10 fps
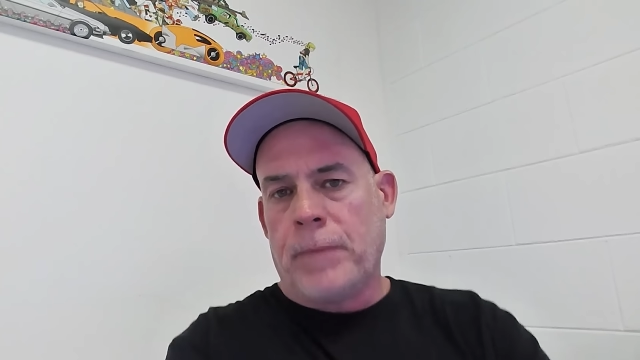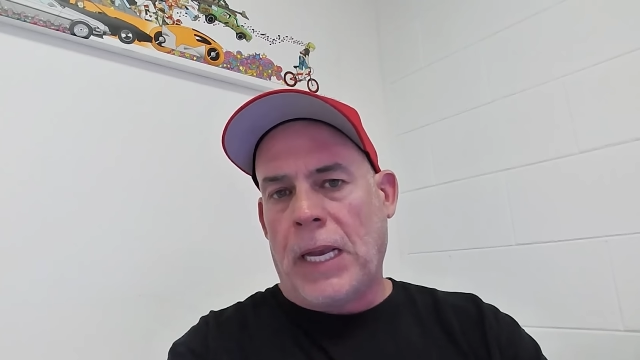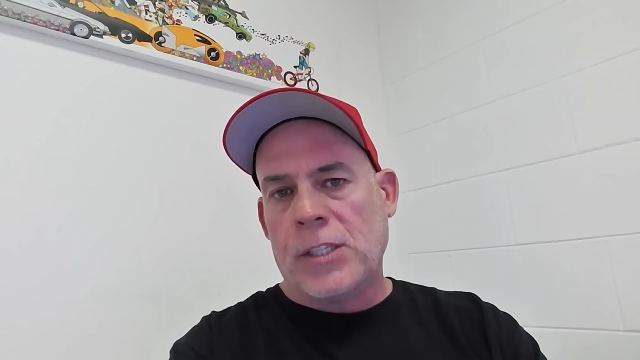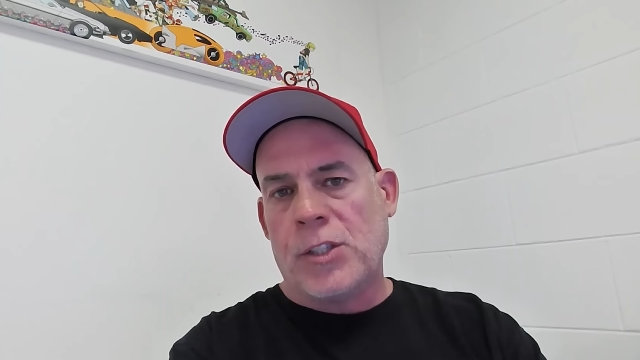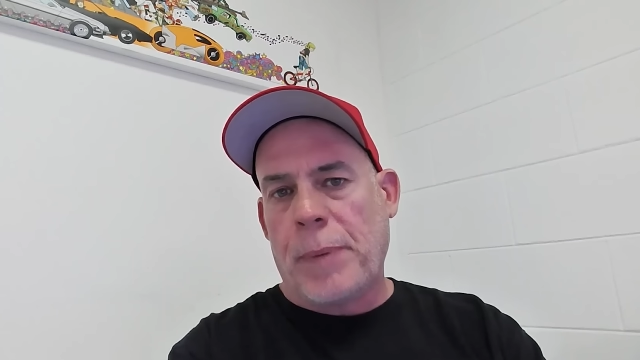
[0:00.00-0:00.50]

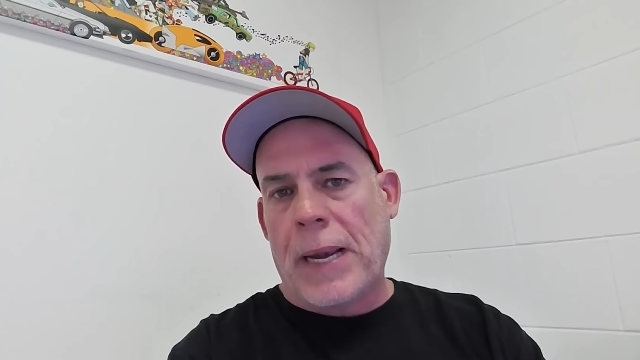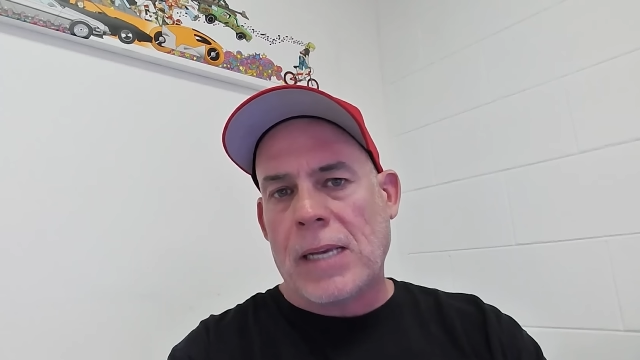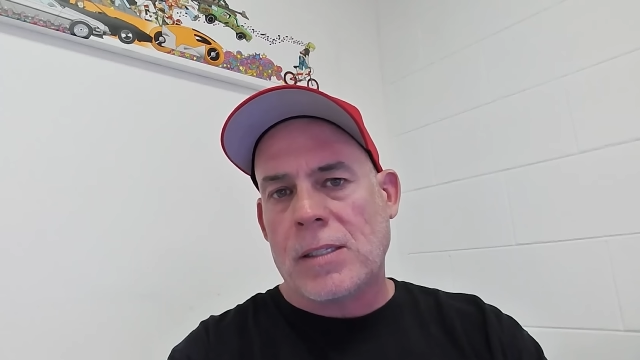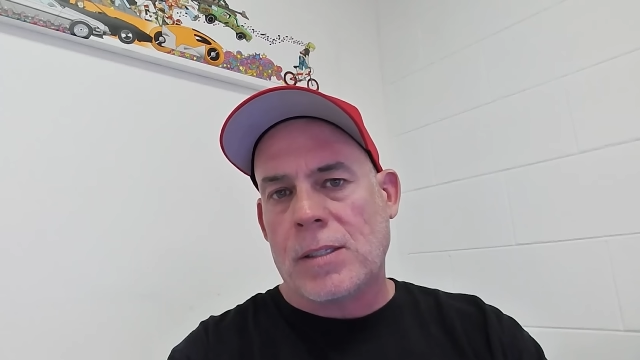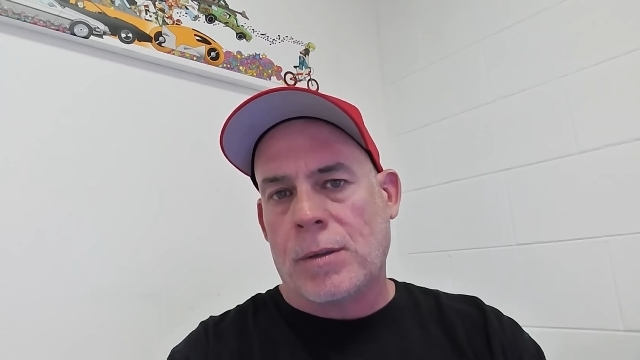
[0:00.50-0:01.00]
as you
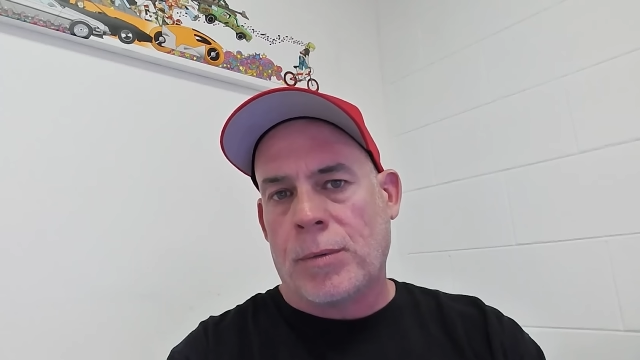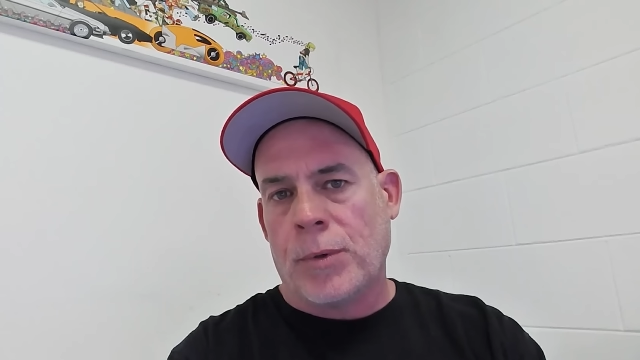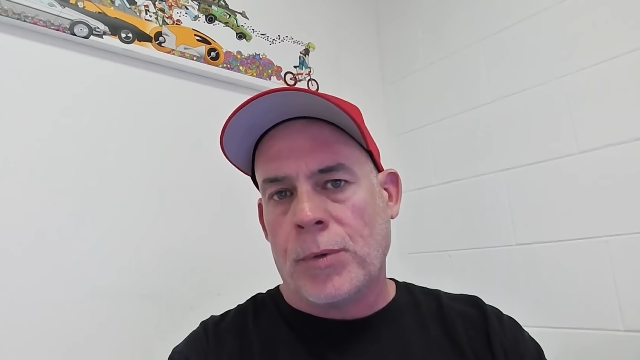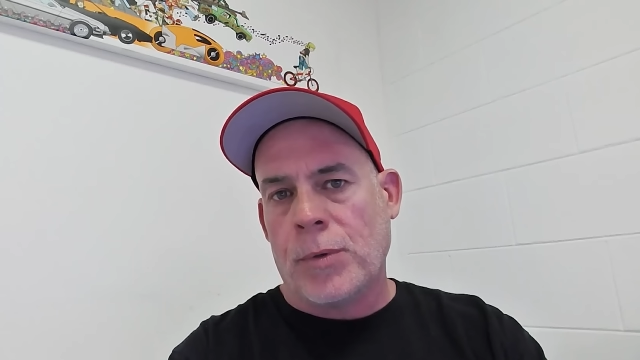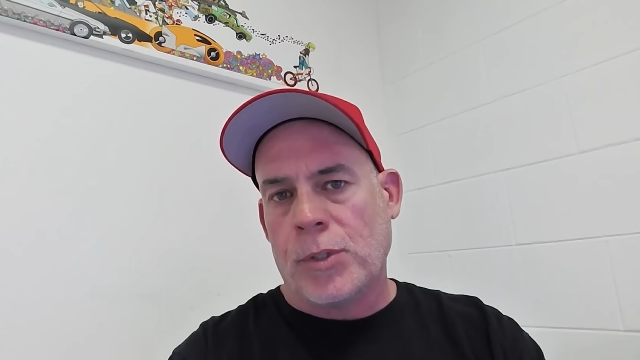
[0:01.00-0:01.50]
pass
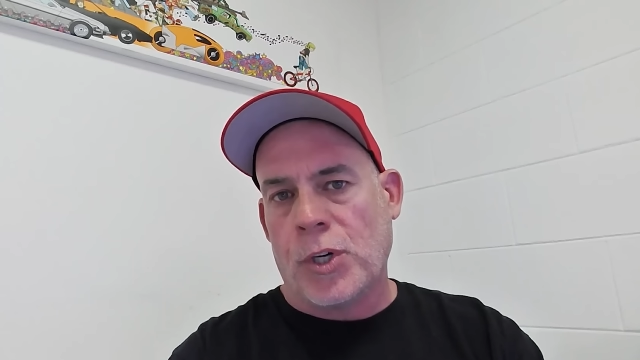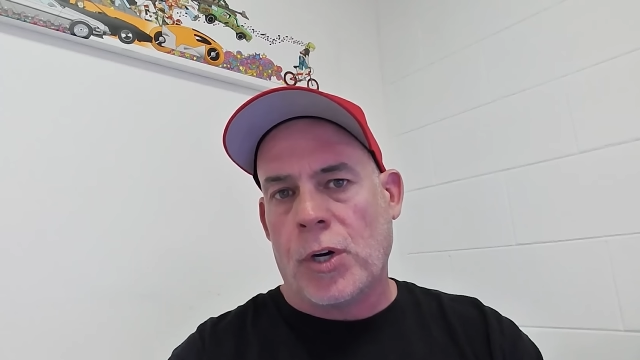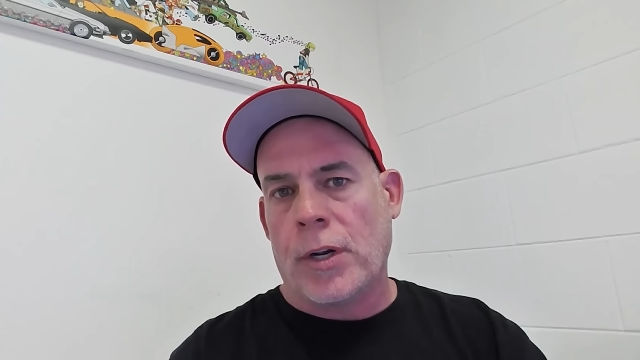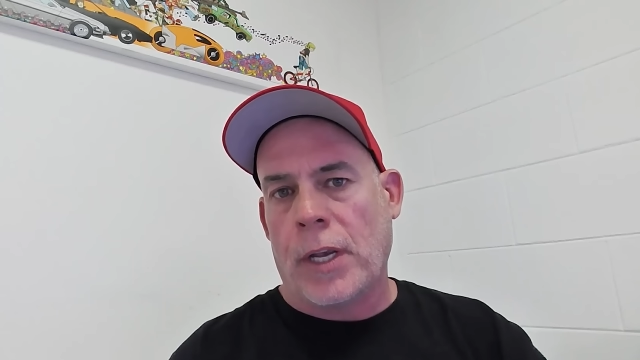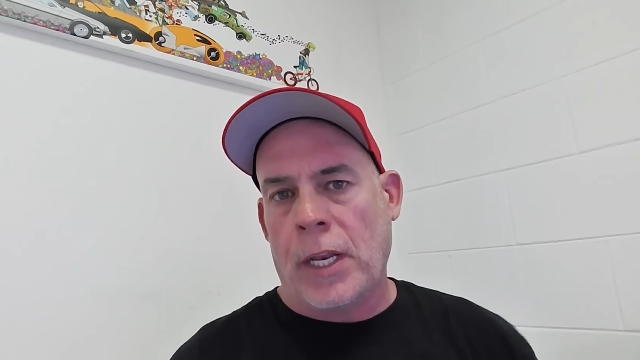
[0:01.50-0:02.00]
through the
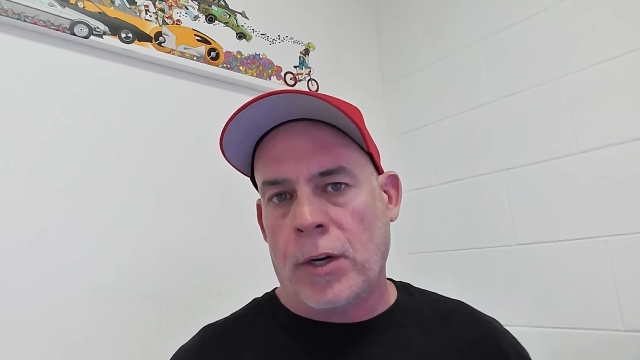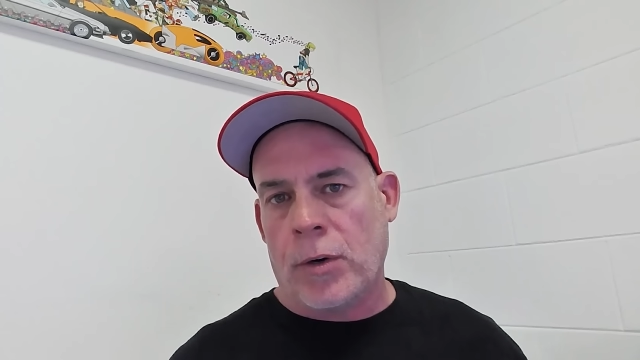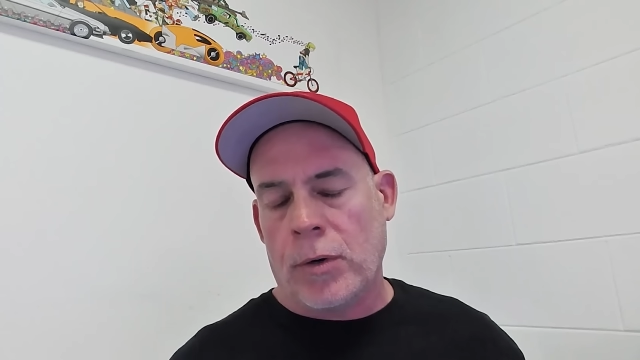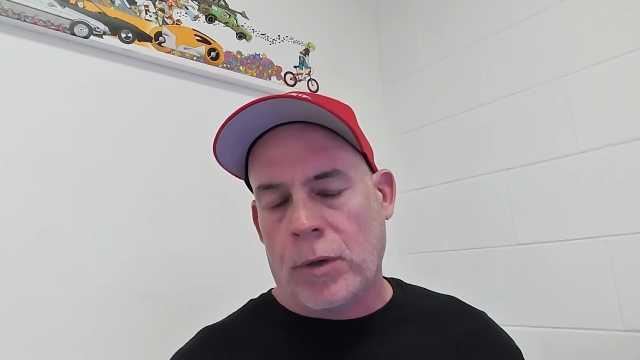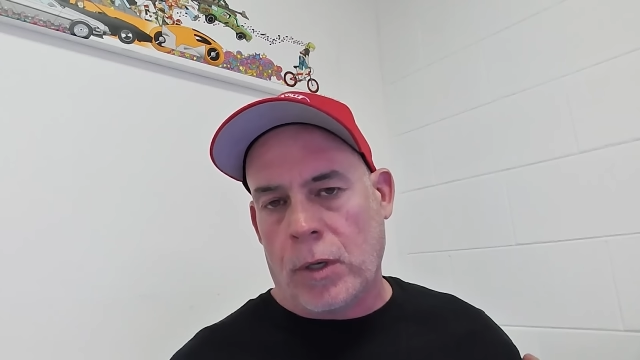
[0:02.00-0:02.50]
jerk and
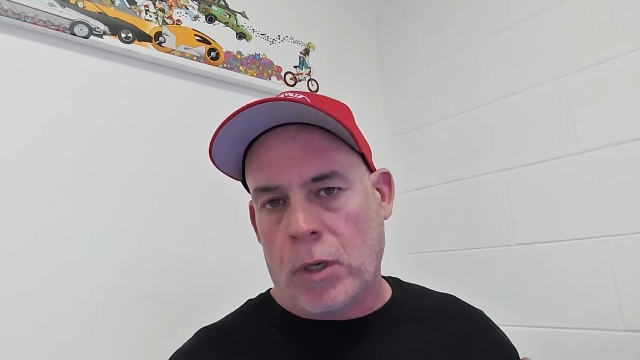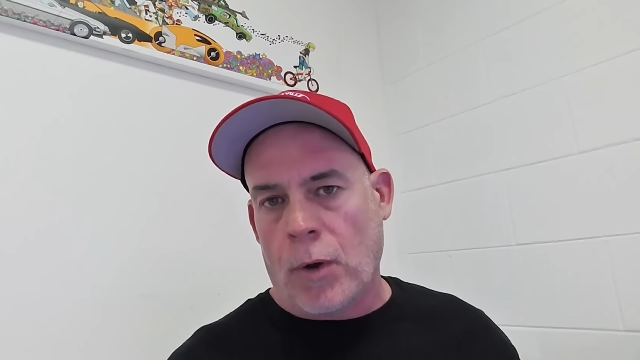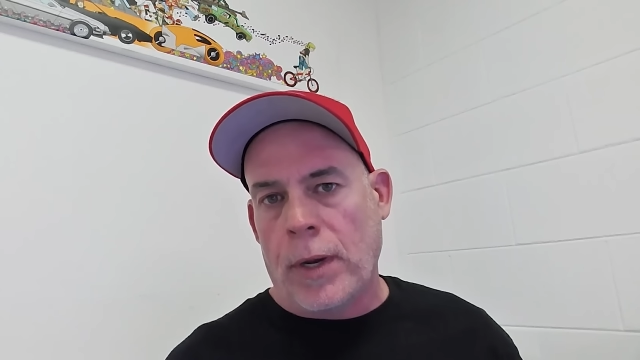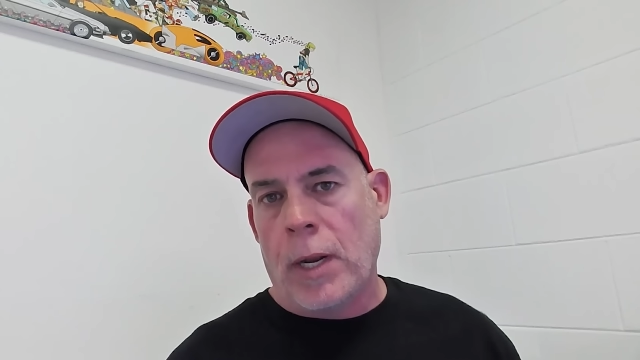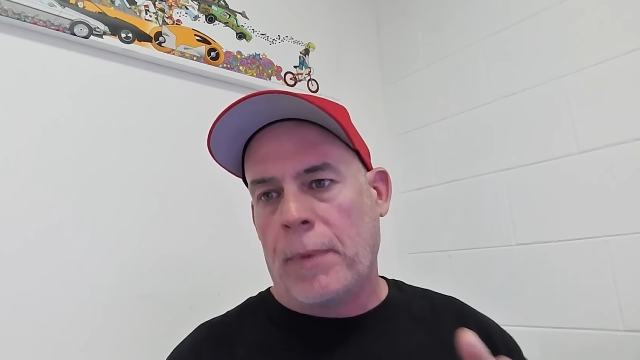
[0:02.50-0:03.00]
you're
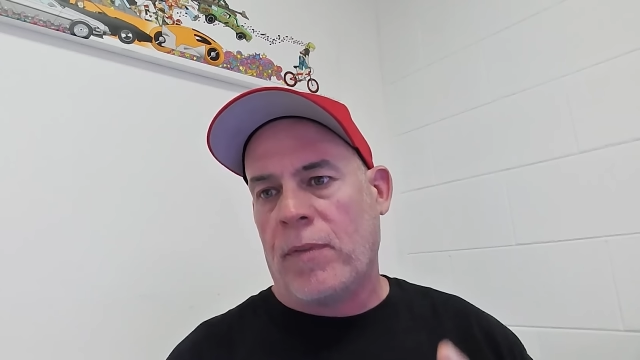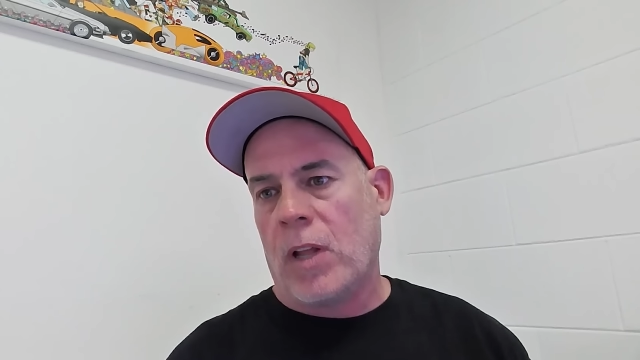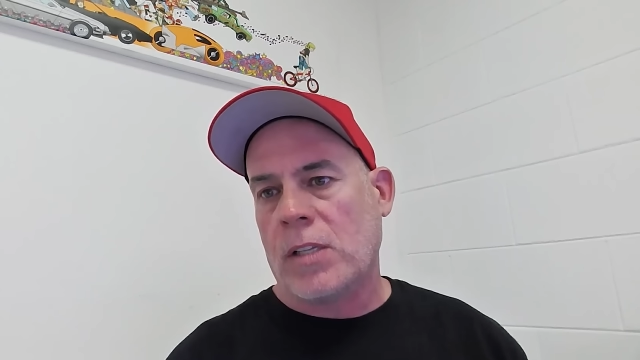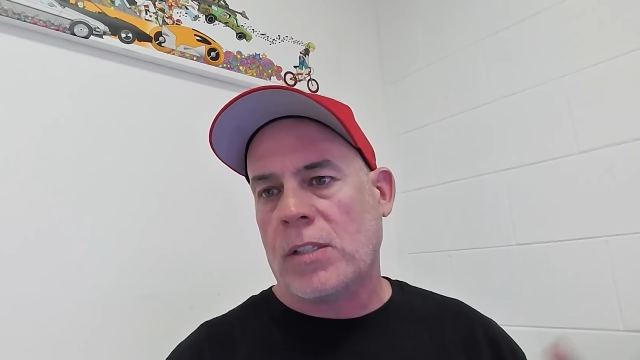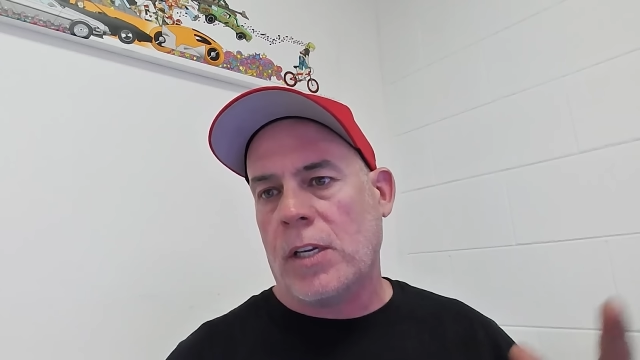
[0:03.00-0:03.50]
going up in velocity,